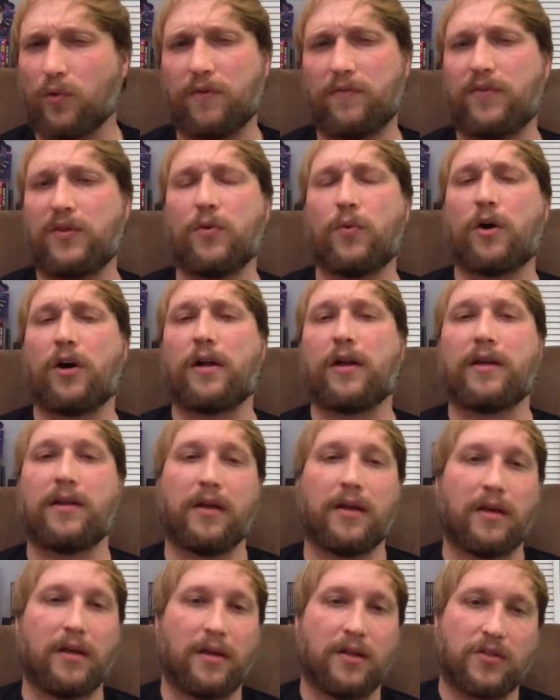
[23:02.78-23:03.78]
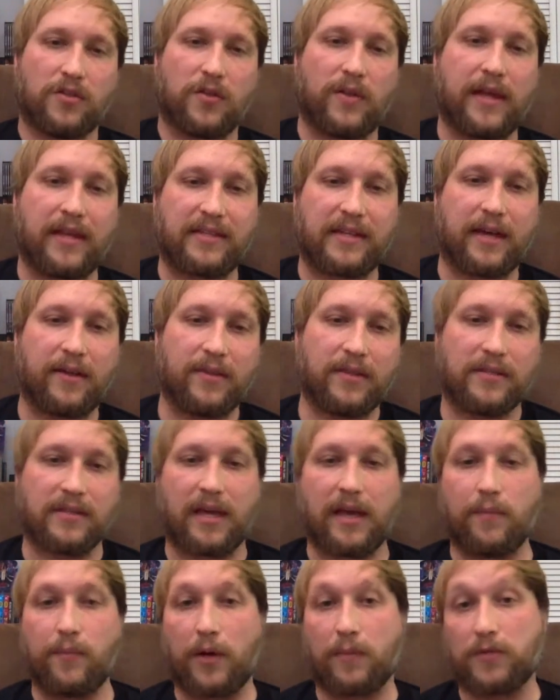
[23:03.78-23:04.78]
a review on it. So that's how this
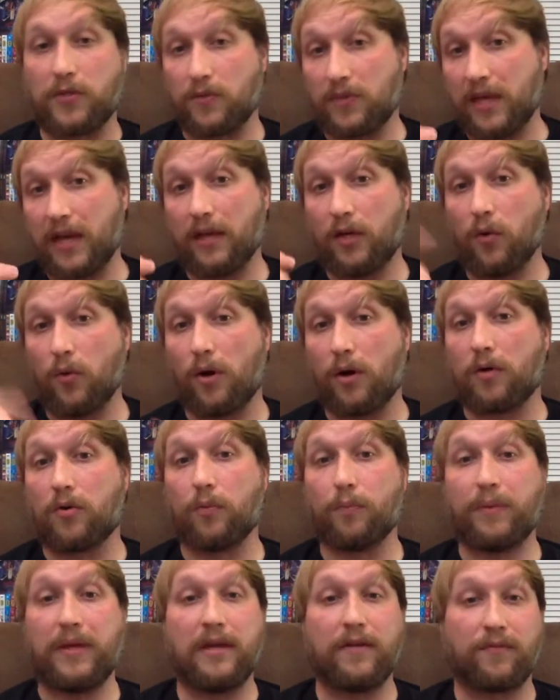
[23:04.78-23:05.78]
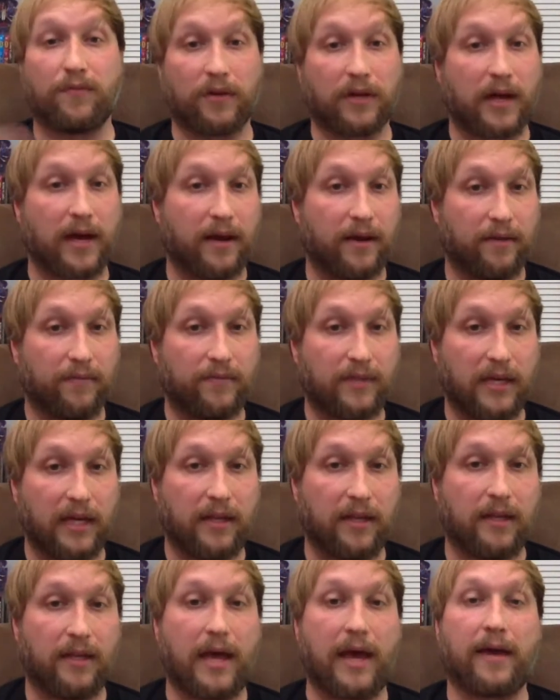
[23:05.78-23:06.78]
came up. So thank you, Uncle Pete, for kind of
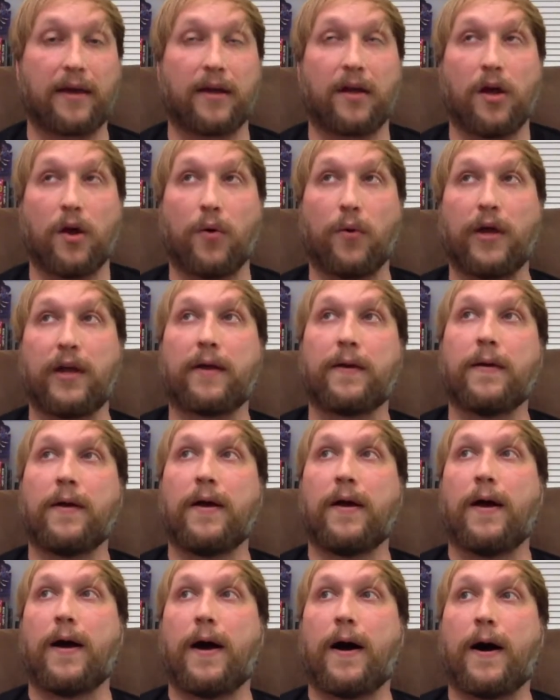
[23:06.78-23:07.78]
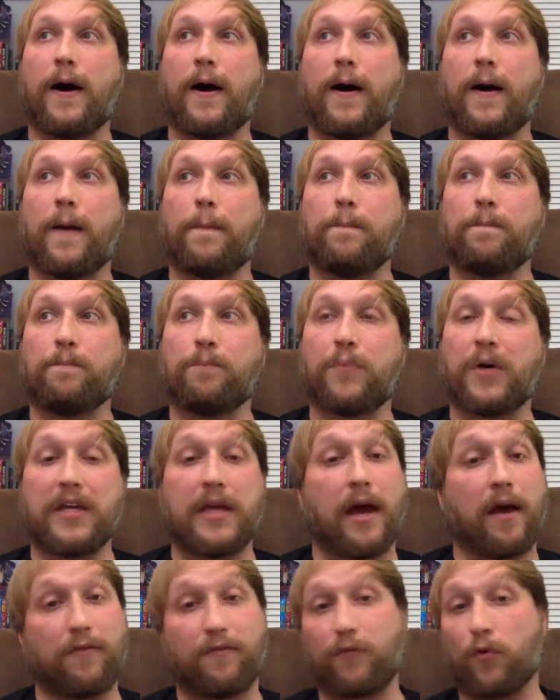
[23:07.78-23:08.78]
getting that going. But
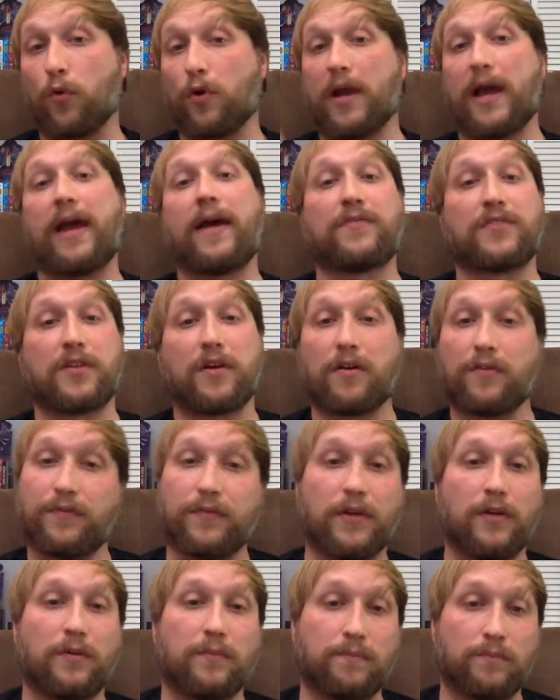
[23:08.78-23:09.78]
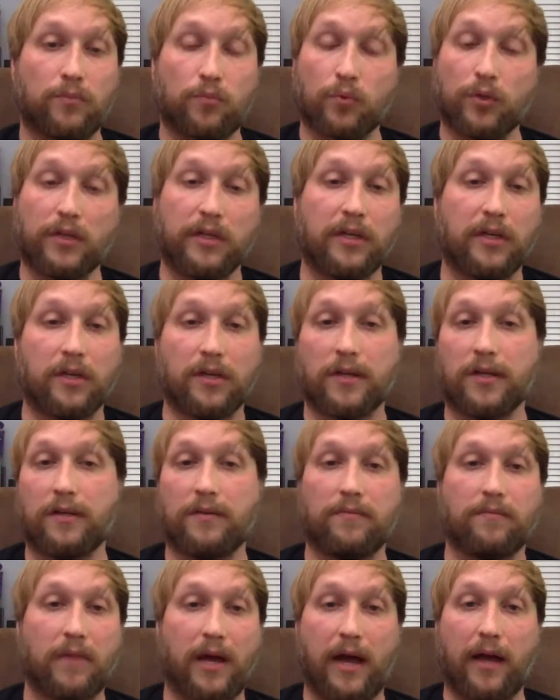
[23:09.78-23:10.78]
yeah, 4.5-star film, really
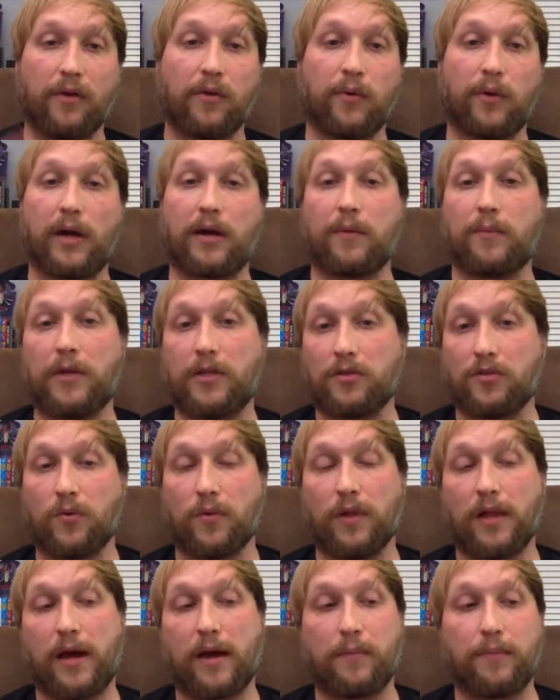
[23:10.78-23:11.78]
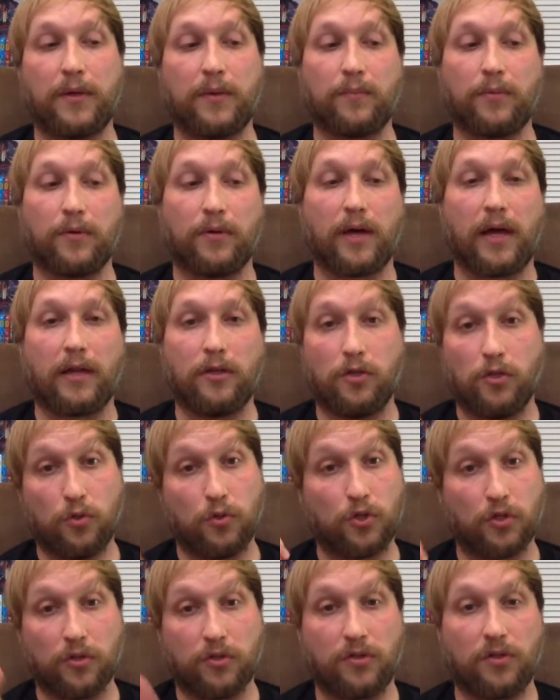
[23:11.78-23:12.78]
good. Highly recommend to a lot of people, and you
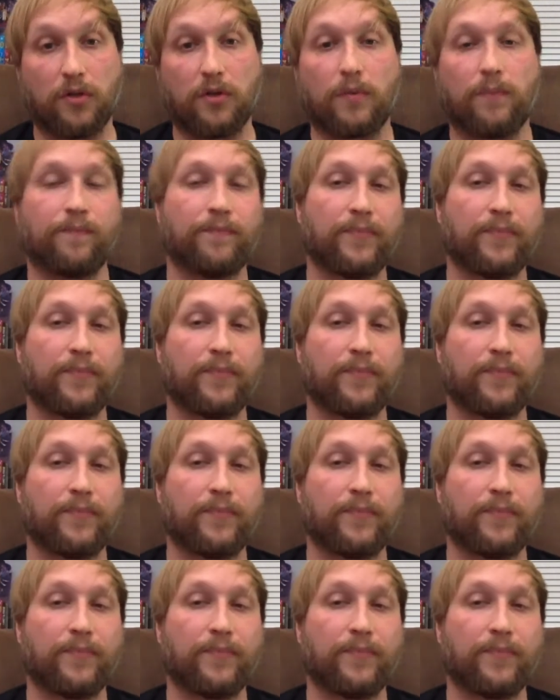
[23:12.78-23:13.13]
should too.